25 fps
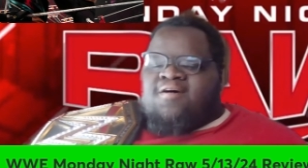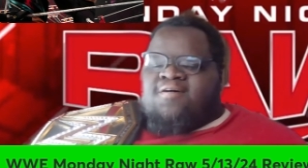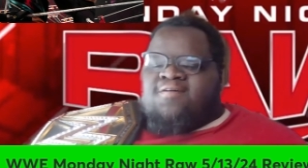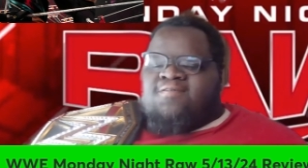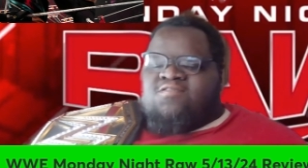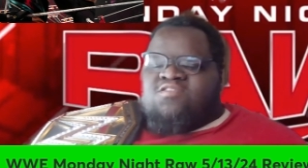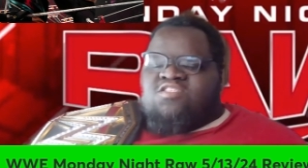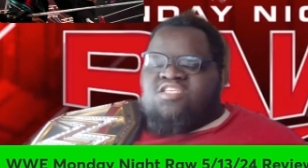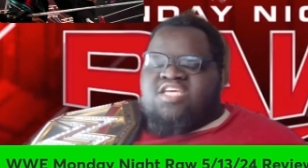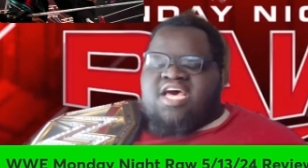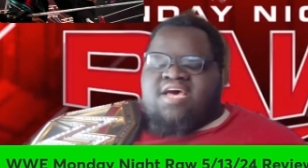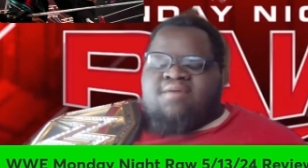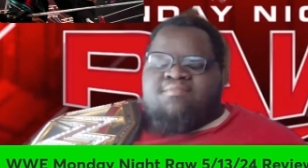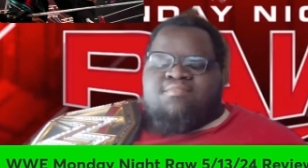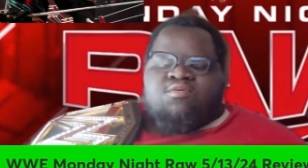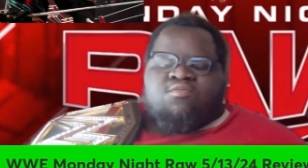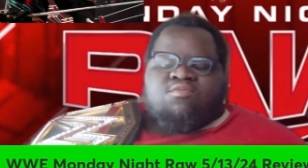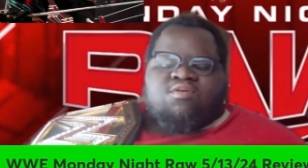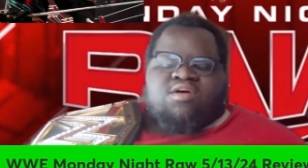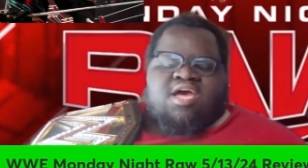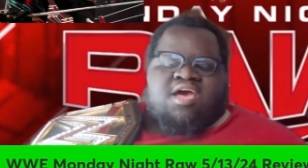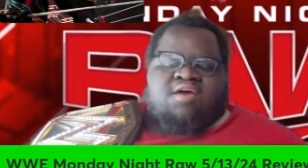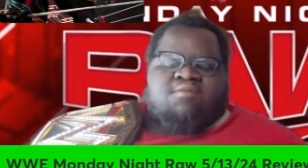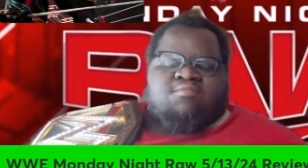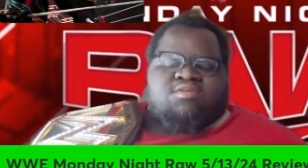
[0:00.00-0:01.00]
Sammy
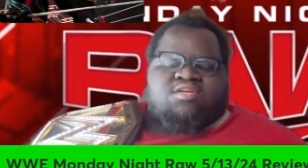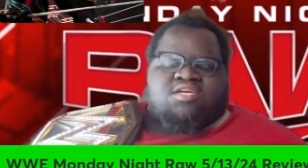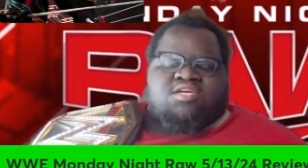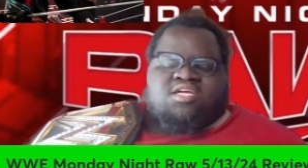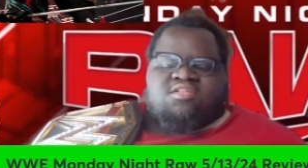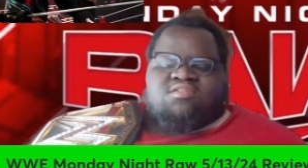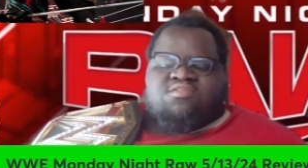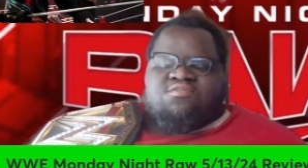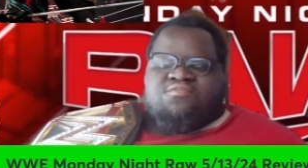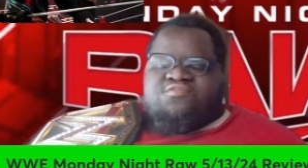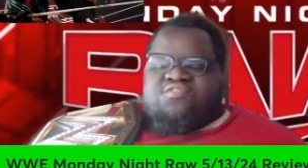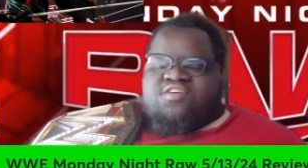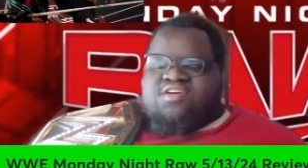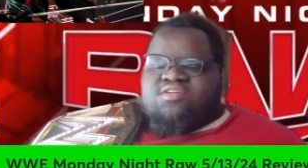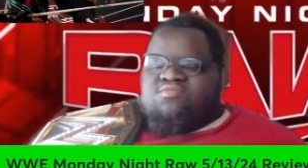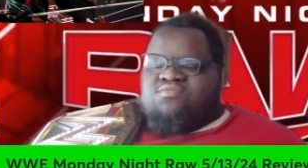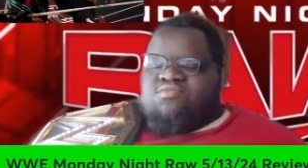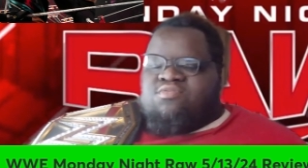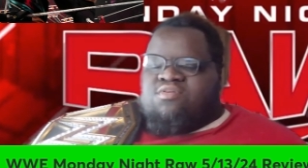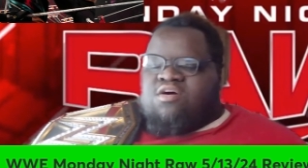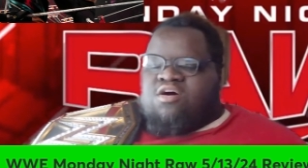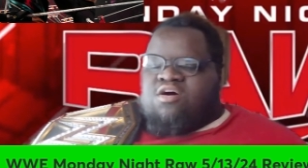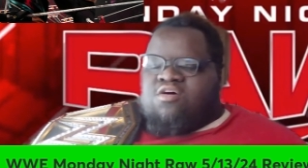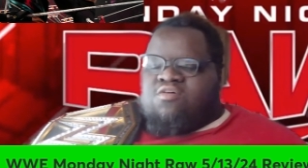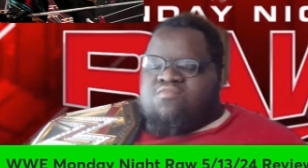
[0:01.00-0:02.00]
were able to get the
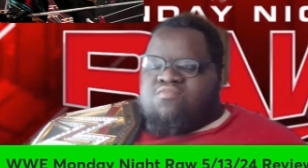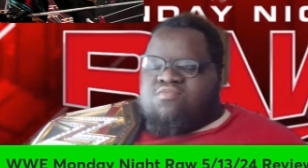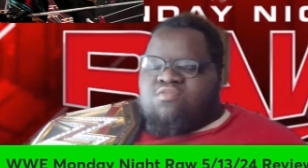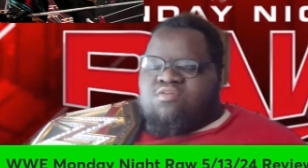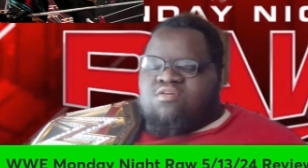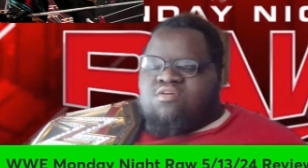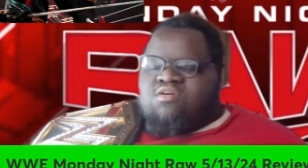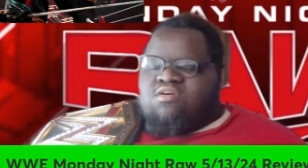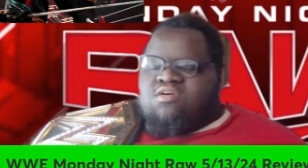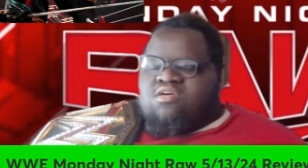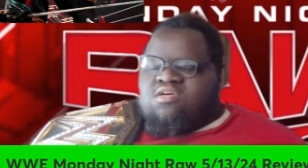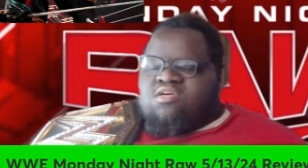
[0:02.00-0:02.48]
victory over